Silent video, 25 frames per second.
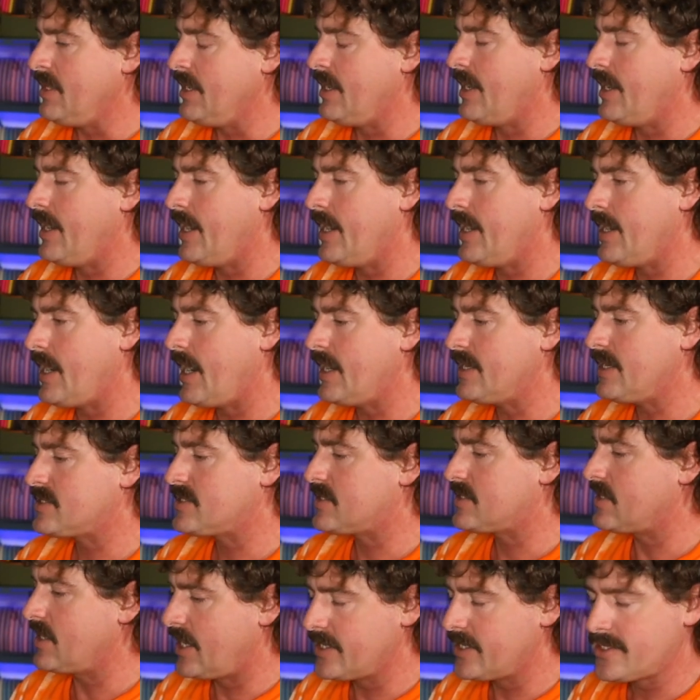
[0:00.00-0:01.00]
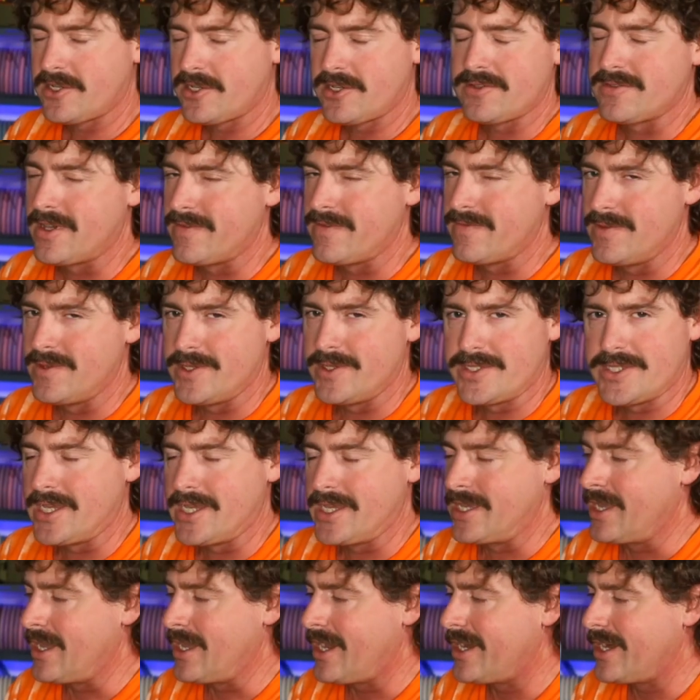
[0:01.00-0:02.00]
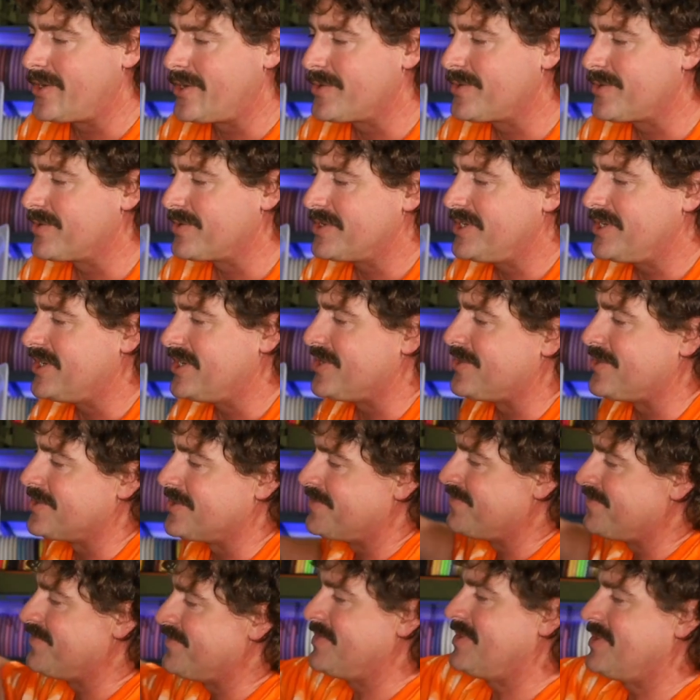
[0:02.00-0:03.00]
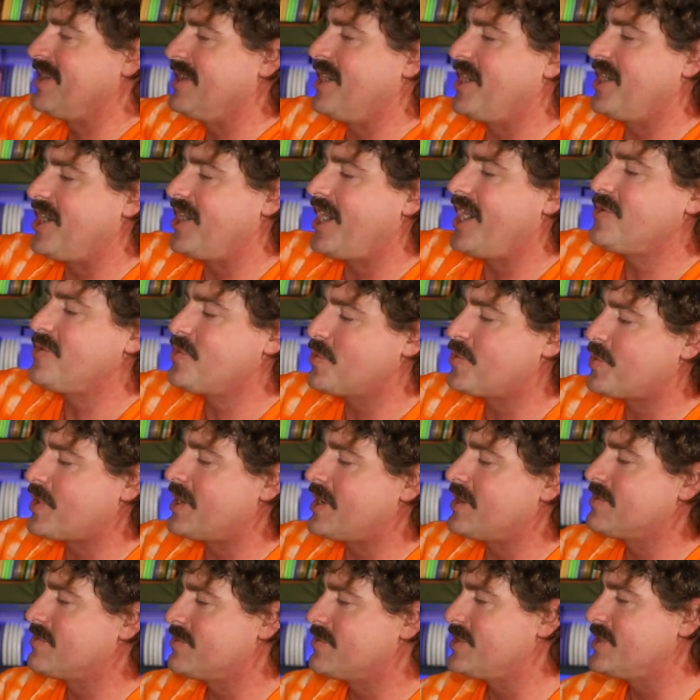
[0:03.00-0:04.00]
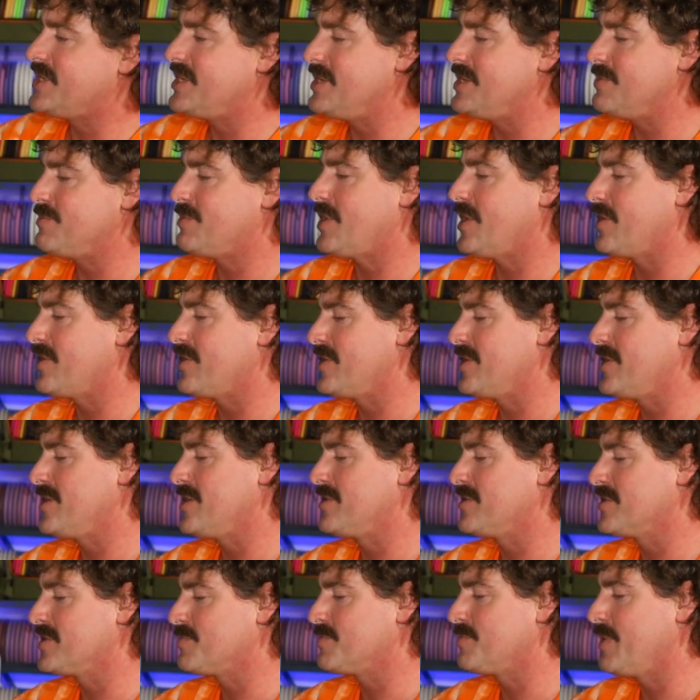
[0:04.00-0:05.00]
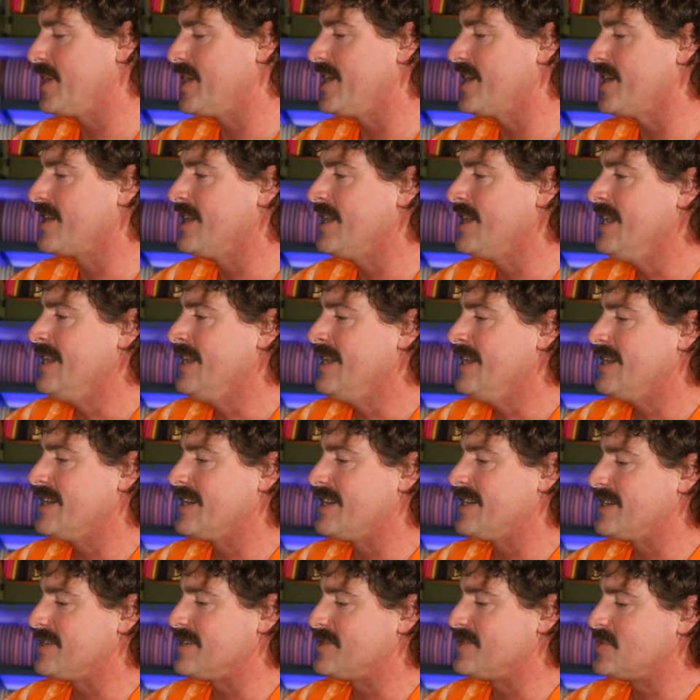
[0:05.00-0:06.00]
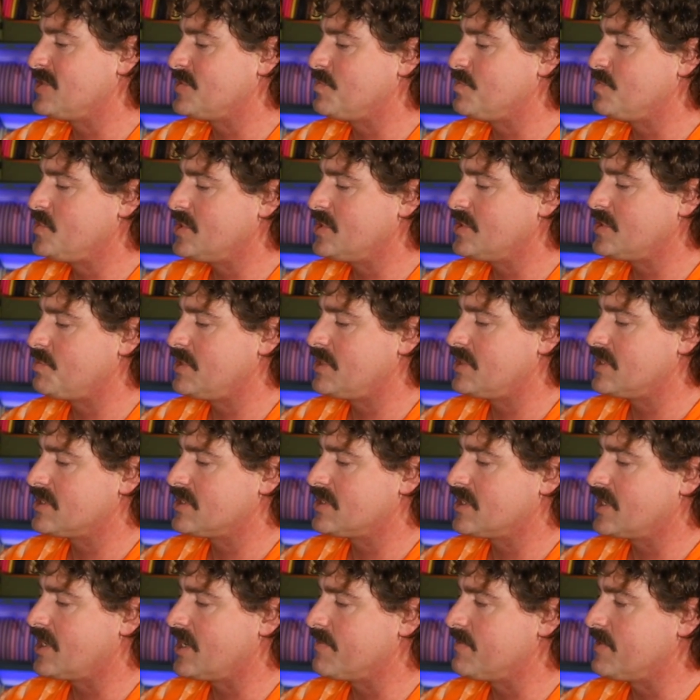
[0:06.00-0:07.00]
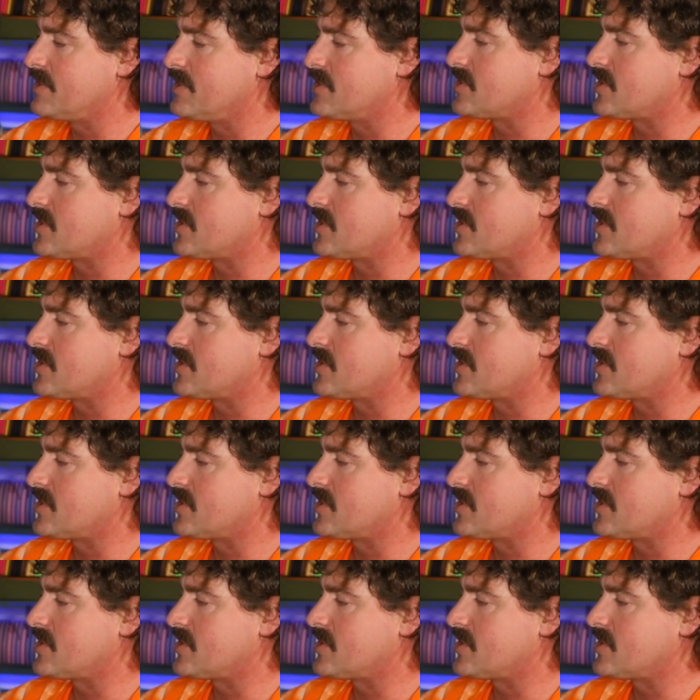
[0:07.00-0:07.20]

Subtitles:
I still love this thing. I don't, you know, I will probably keep carrying this bag just because of how much